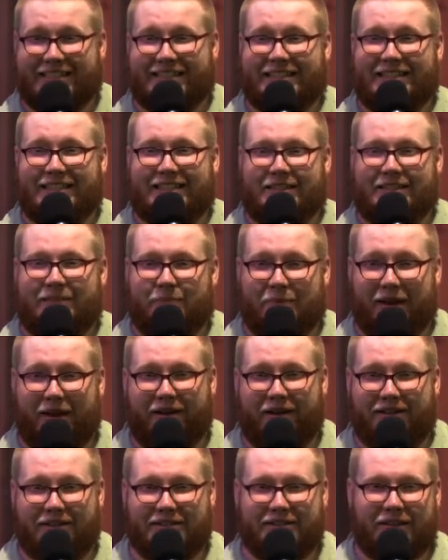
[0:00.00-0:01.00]

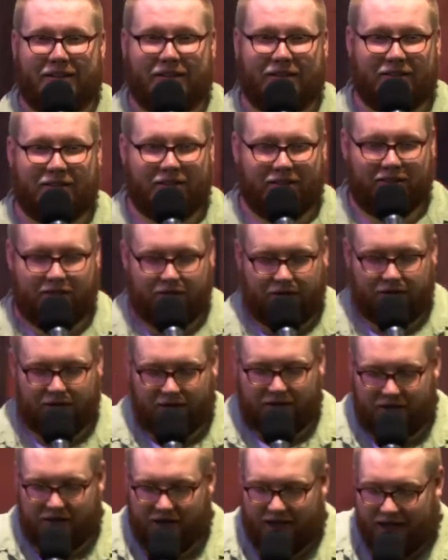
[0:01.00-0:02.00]
parenting
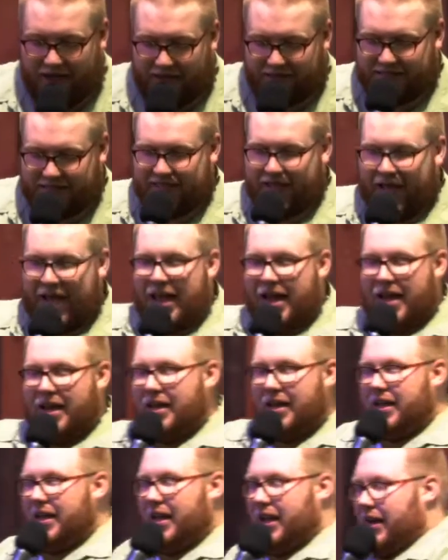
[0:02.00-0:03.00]

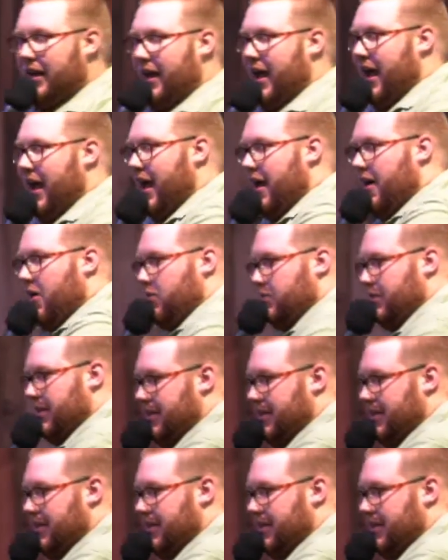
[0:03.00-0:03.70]
anxiety and how